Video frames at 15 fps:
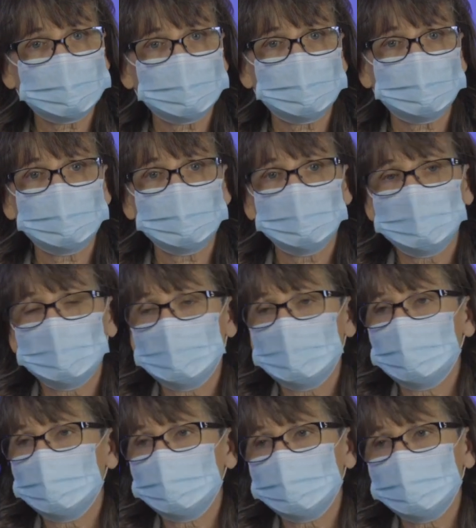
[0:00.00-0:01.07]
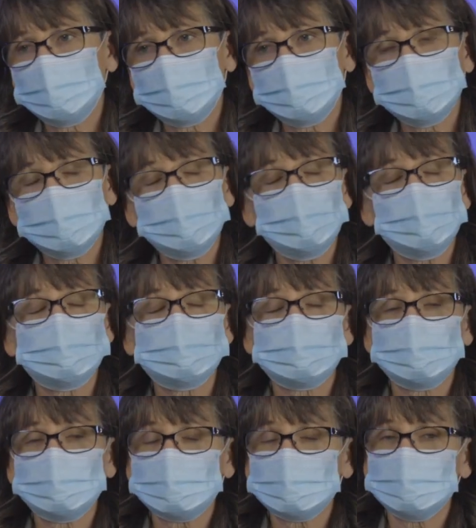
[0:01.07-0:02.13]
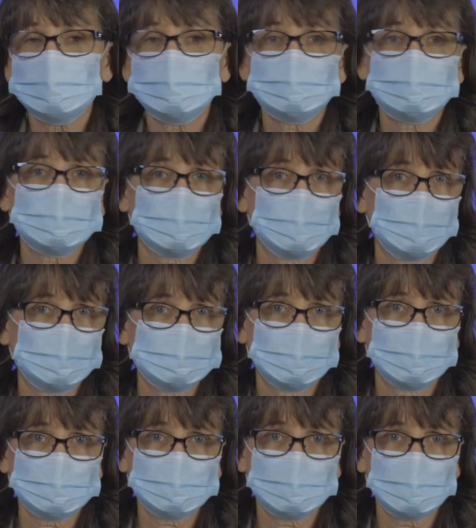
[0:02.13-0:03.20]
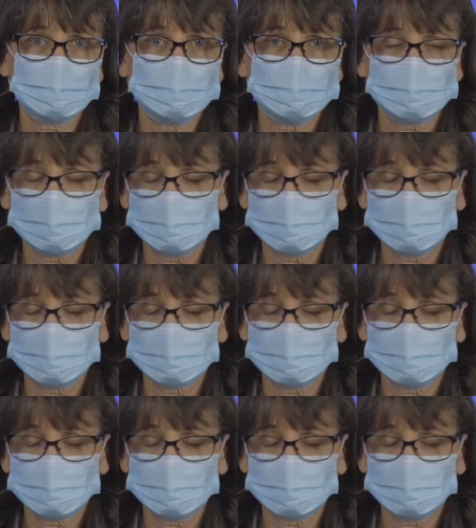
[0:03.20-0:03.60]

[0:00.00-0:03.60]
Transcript: A family member or somebody needs to contact me